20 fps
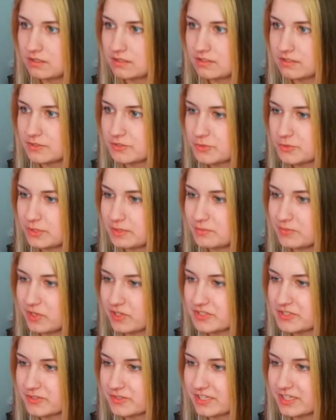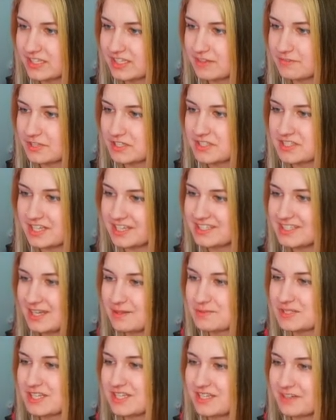Those green blocks look like they have cassette
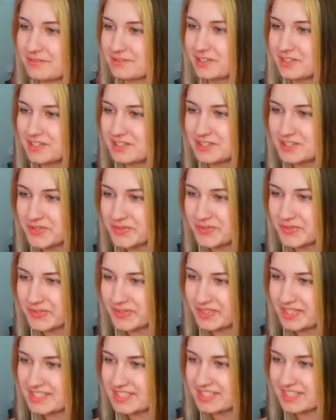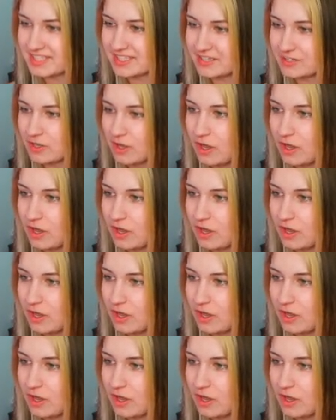tapes. They definitely do. I see it.